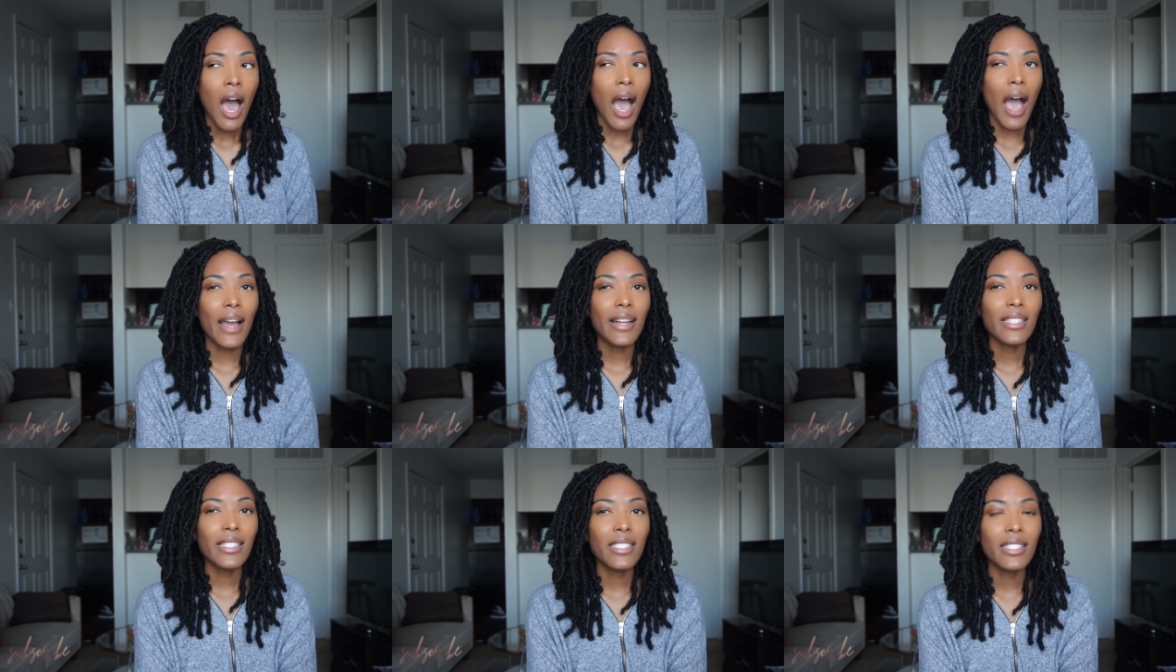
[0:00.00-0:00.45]

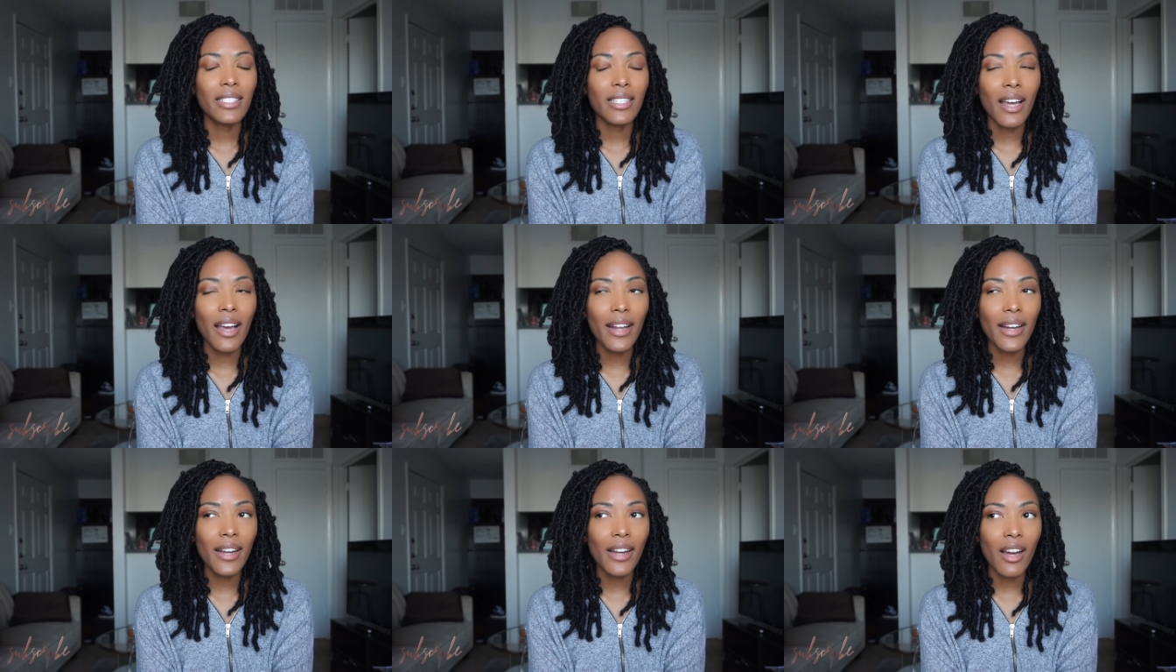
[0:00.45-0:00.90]
I
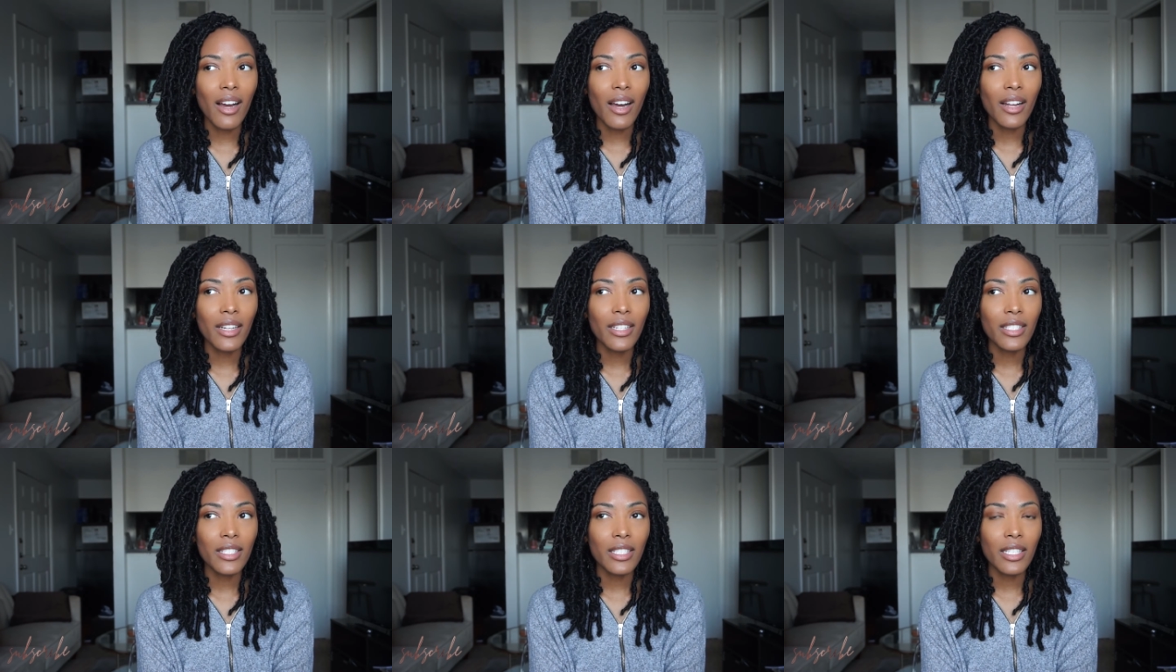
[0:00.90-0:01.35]
decided,
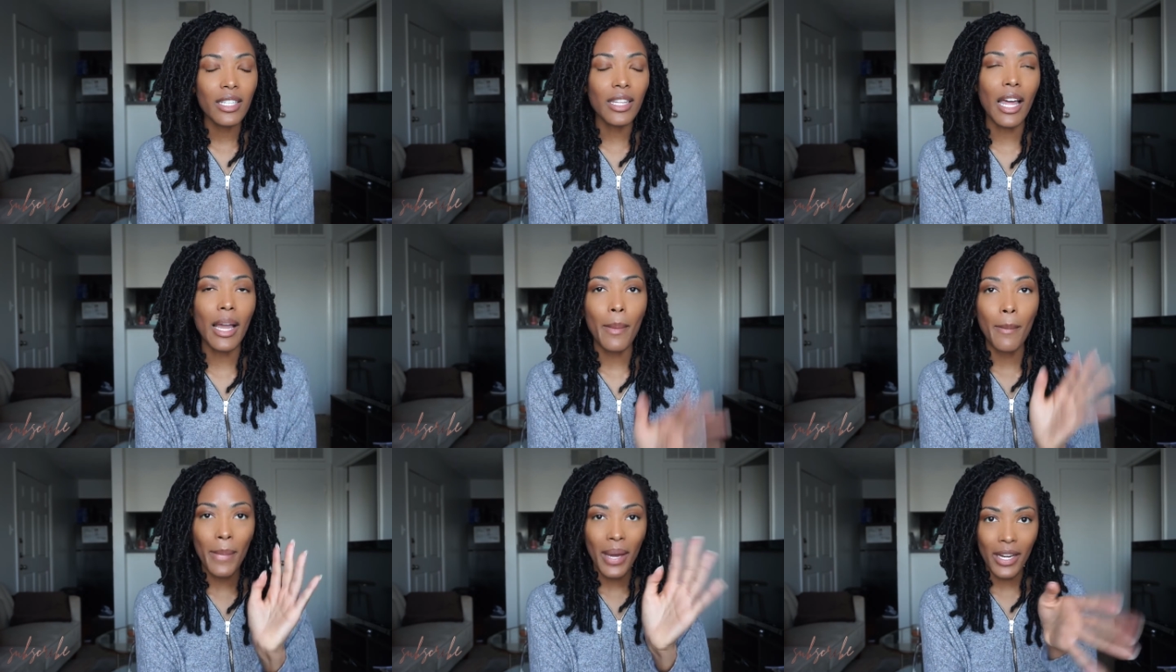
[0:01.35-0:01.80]
honestly,
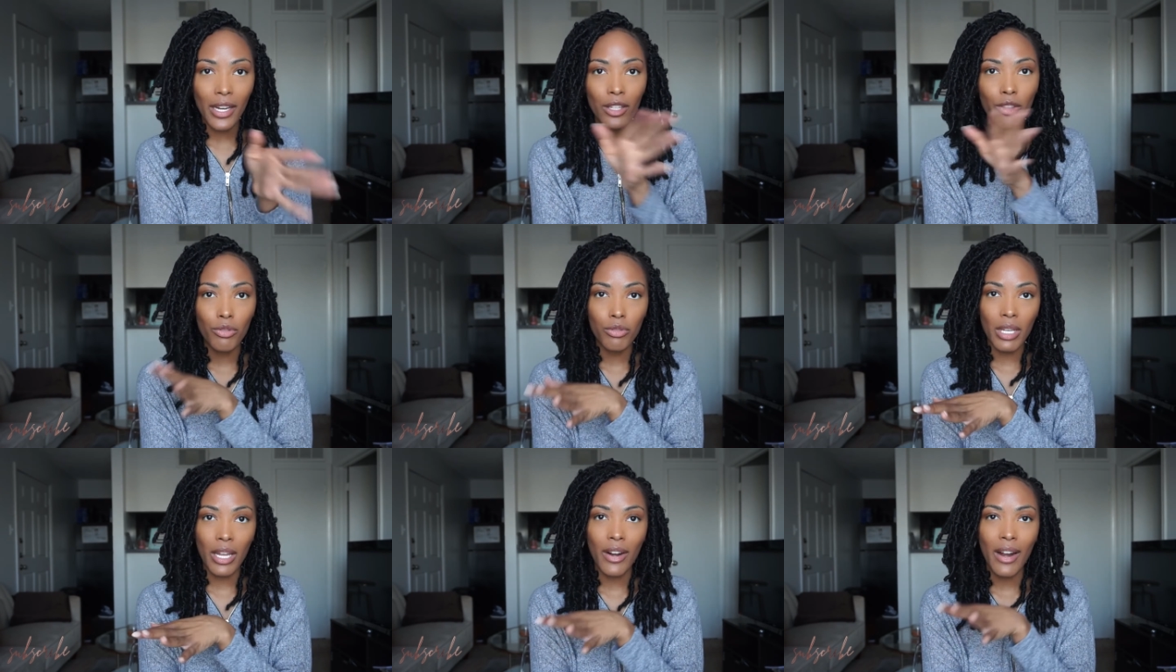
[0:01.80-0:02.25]
like Monday
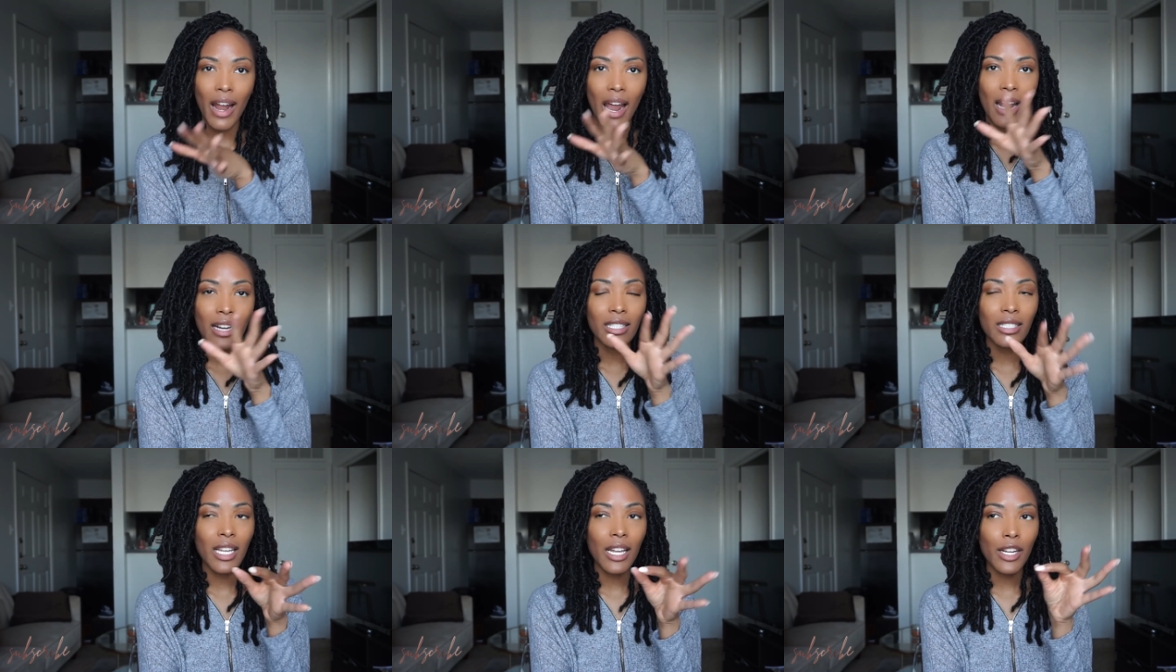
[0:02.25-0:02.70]
through Saturday, I
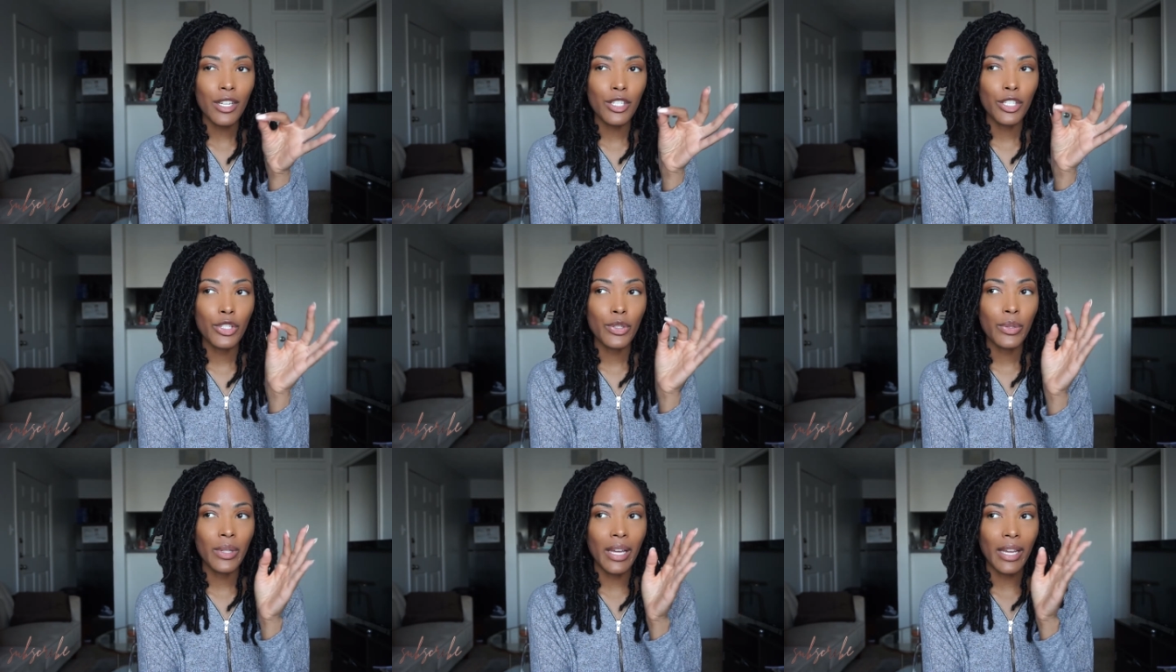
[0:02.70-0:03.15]
decided to
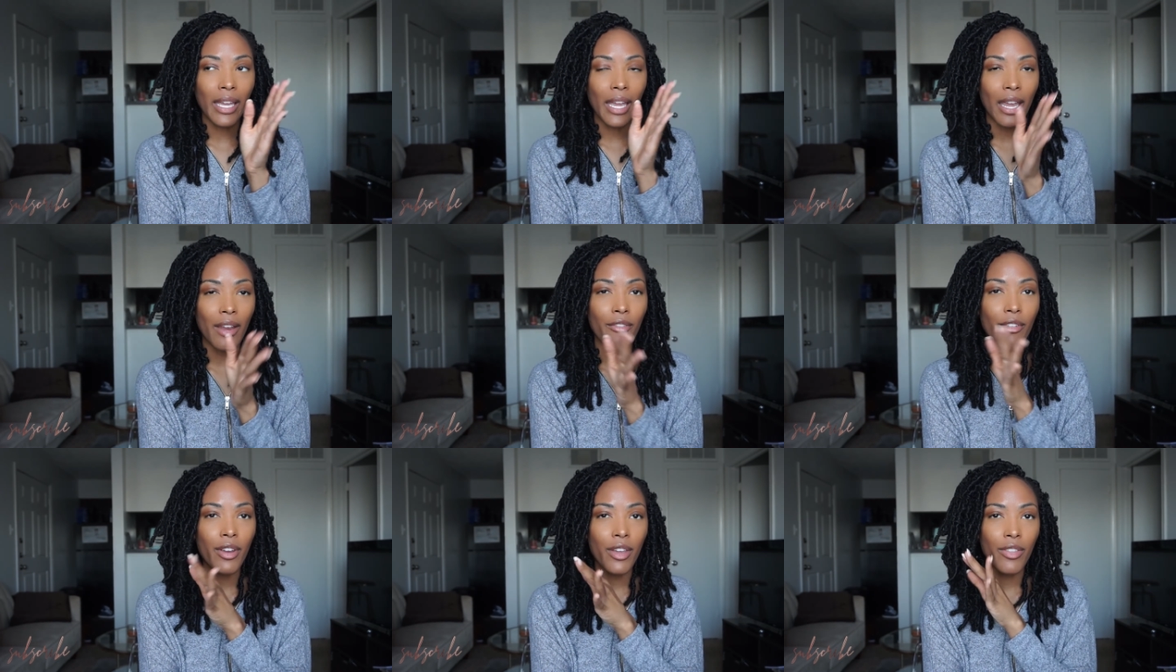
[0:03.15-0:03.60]
do like
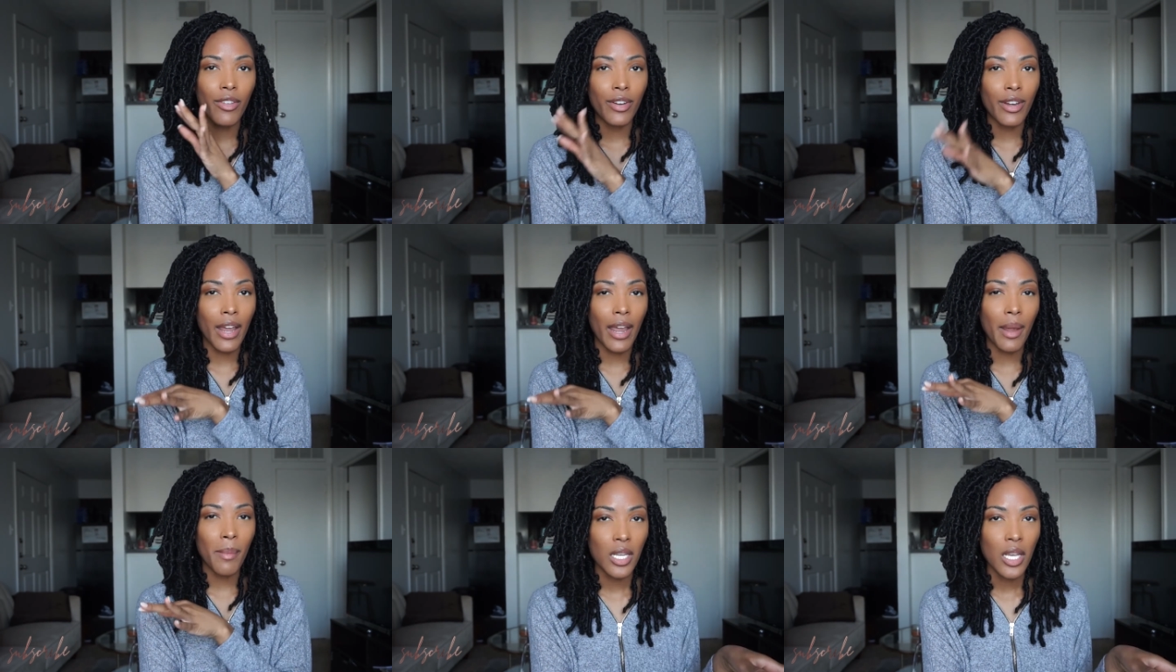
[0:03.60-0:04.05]
every other
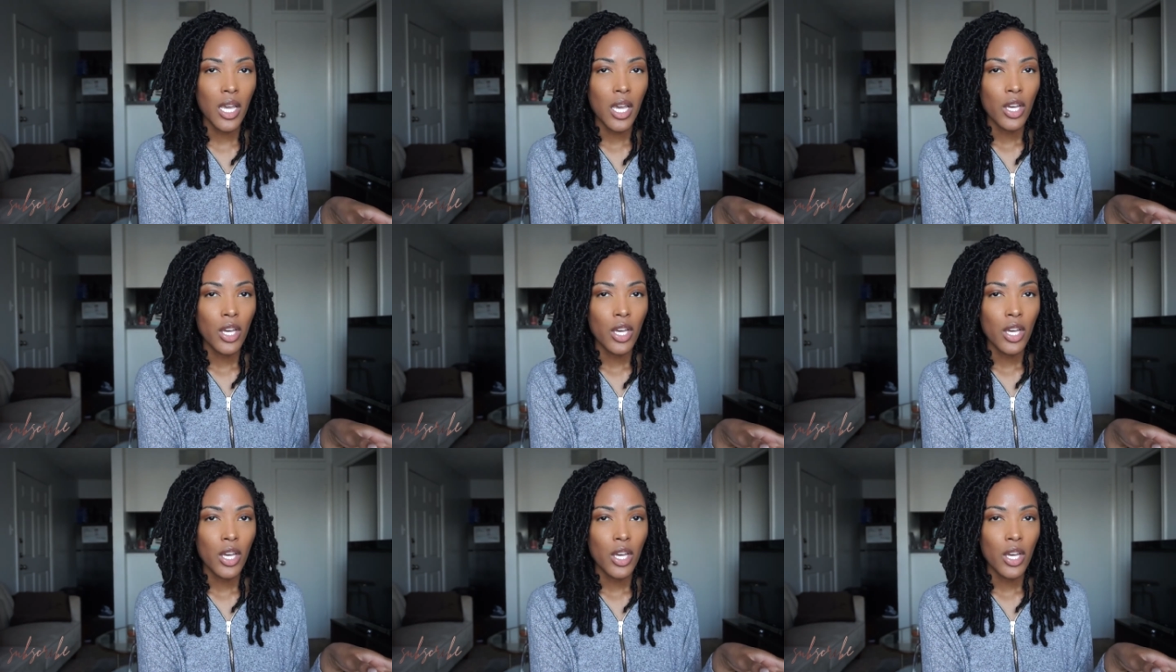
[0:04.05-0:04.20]
day.